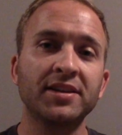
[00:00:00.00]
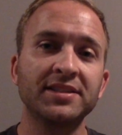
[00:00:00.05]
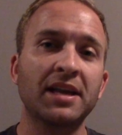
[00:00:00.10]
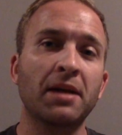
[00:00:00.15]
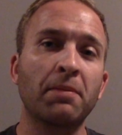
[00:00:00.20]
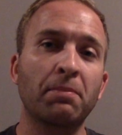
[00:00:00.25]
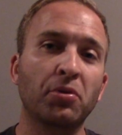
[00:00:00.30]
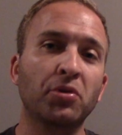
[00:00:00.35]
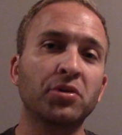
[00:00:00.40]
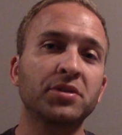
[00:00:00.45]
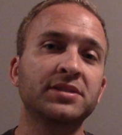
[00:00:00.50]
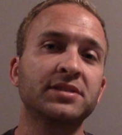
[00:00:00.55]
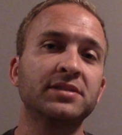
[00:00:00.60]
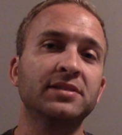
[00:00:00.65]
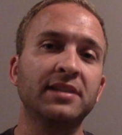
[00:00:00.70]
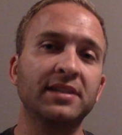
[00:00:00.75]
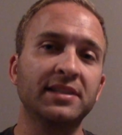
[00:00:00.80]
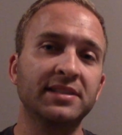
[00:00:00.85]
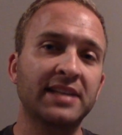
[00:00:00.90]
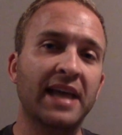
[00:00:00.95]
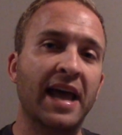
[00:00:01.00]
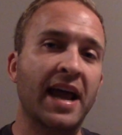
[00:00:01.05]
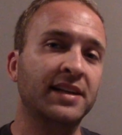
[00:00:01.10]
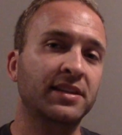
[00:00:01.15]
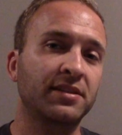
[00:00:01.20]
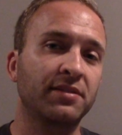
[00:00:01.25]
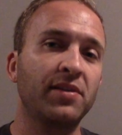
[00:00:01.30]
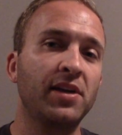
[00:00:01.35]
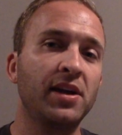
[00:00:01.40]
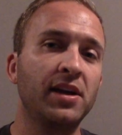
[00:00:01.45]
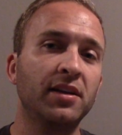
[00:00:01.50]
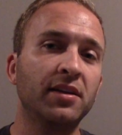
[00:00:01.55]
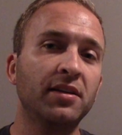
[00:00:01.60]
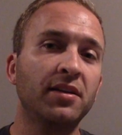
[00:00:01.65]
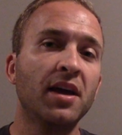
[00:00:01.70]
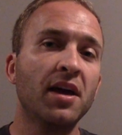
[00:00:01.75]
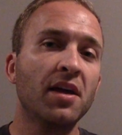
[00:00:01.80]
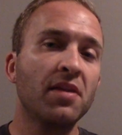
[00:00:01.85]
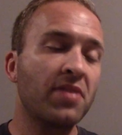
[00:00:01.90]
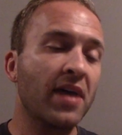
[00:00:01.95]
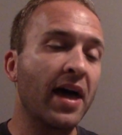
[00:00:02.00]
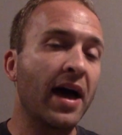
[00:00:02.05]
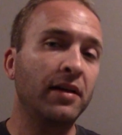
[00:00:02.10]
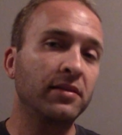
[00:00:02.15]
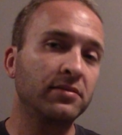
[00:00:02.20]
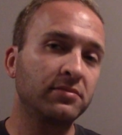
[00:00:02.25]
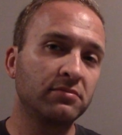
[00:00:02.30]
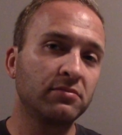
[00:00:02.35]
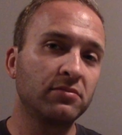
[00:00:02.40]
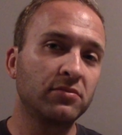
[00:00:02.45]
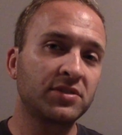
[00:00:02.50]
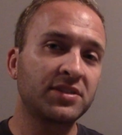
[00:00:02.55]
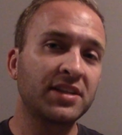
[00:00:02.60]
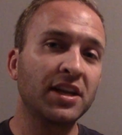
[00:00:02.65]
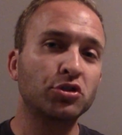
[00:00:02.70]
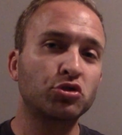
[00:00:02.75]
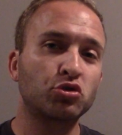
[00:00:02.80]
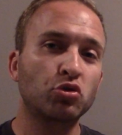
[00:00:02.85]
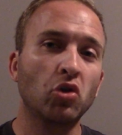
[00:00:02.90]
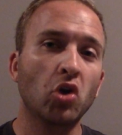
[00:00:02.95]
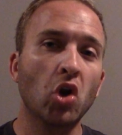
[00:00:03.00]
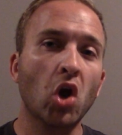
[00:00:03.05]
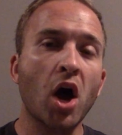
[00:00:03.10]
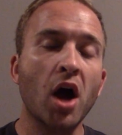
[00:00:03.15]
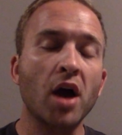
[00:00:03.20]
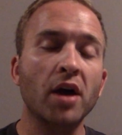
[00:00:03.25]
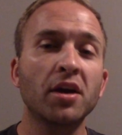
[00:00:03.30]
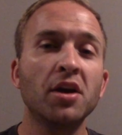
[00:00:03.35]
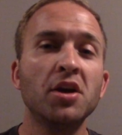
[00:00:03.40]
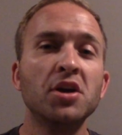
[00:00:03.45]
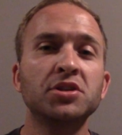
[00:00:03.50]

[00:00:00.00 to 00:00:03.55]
as that person is activated that central lock.